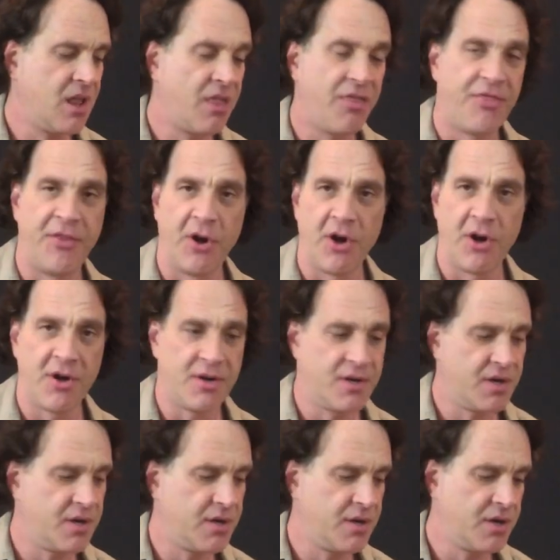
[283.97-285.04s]

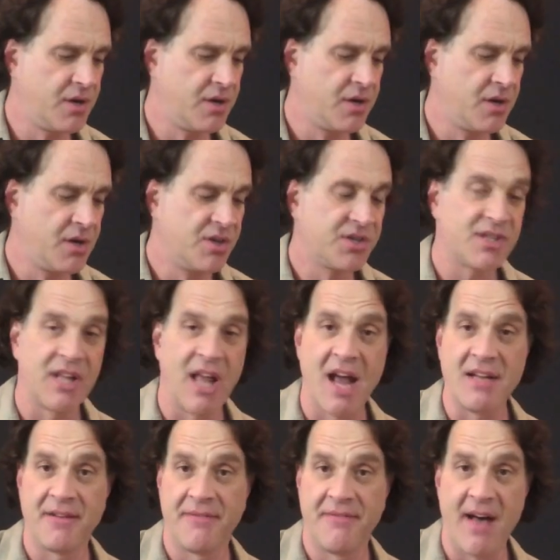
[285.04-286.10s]
3rd,
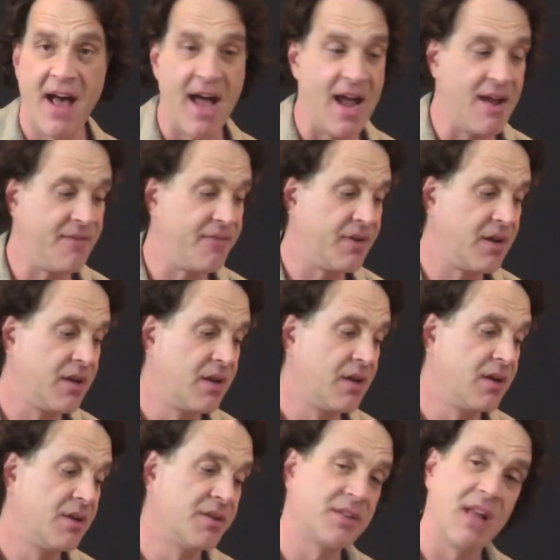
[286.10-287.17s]
slide to 5,
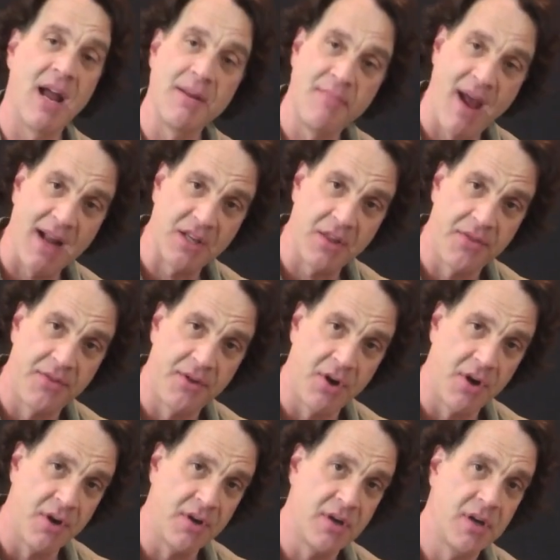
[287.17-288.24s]
slide back to
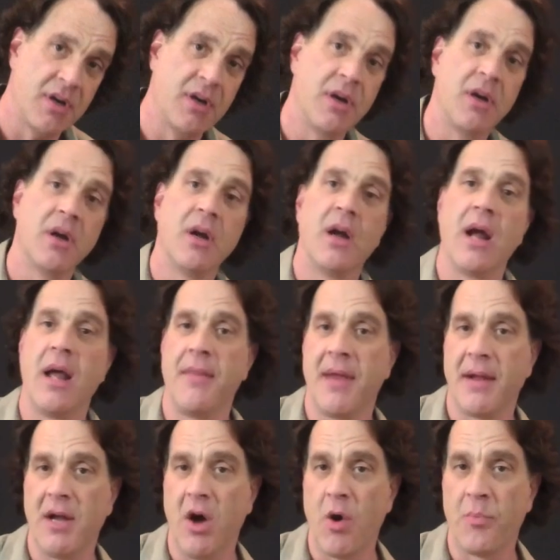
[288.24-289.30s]
3rd, and
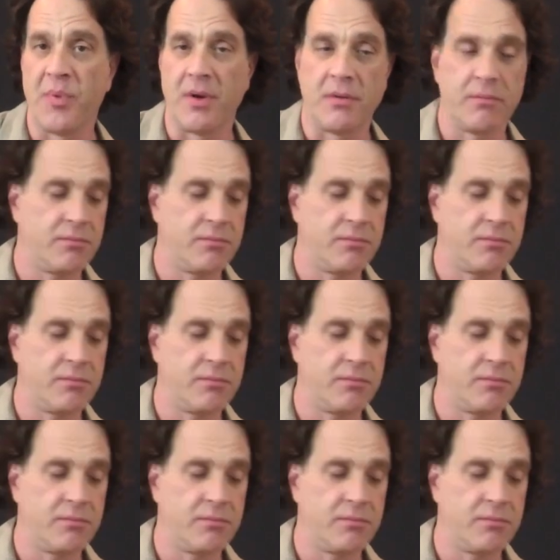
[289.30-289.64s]
then open.